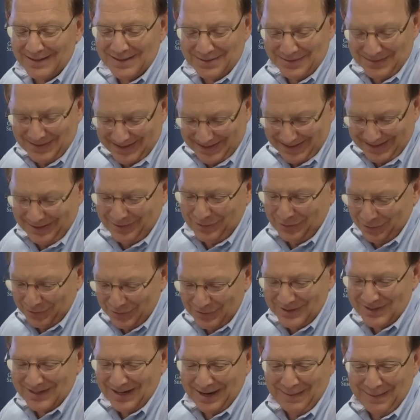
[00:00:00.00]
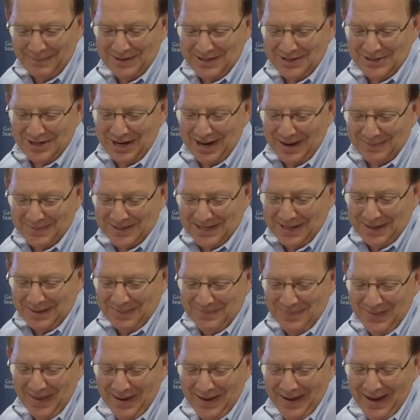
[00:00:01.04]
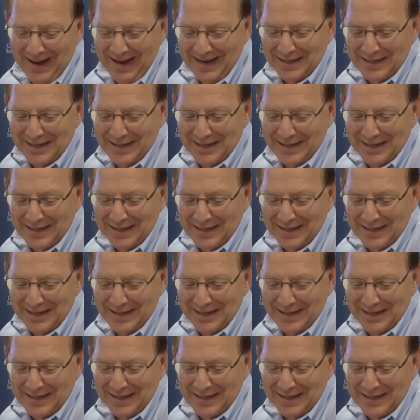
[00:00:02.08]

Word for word: so the third time he jabs him, yeah.